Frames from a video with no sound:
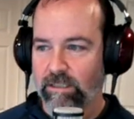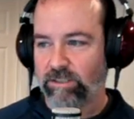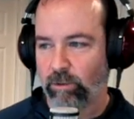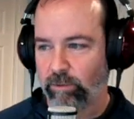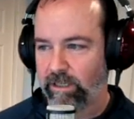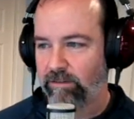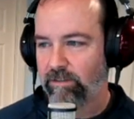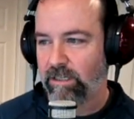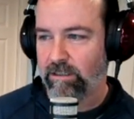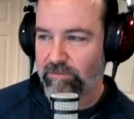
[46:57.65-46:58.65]
So we have
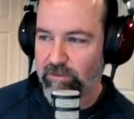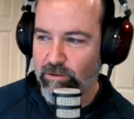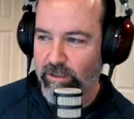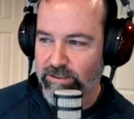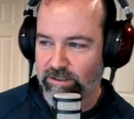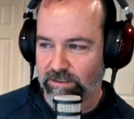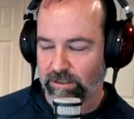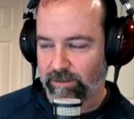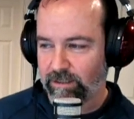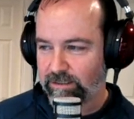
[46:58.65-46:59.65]
a few questions that
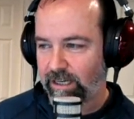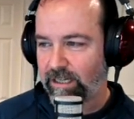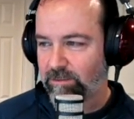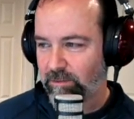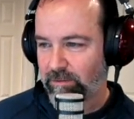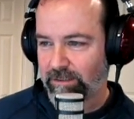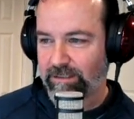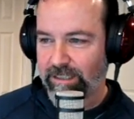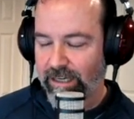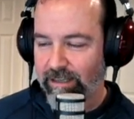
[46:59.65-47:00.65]
we like to ask people at
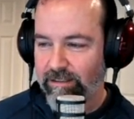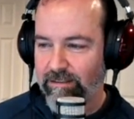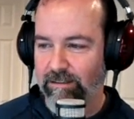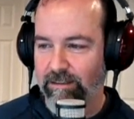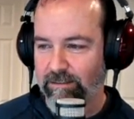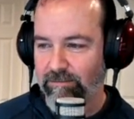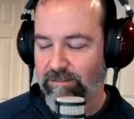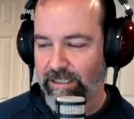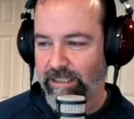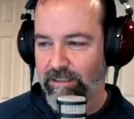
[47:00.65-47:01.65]
the end of
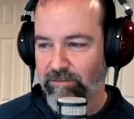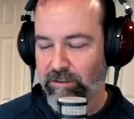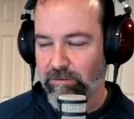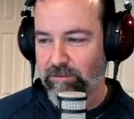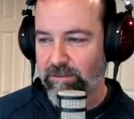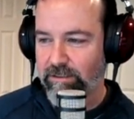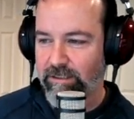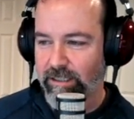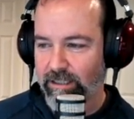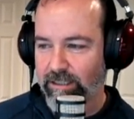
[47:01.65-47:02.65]
the interviews,
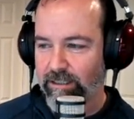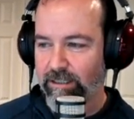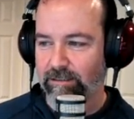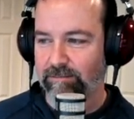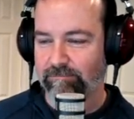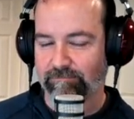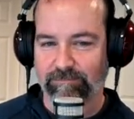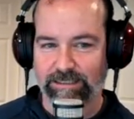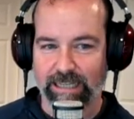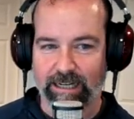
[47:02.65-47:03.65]
and I'm going to
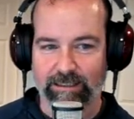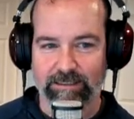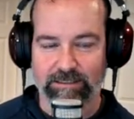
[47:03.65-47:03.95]
dial this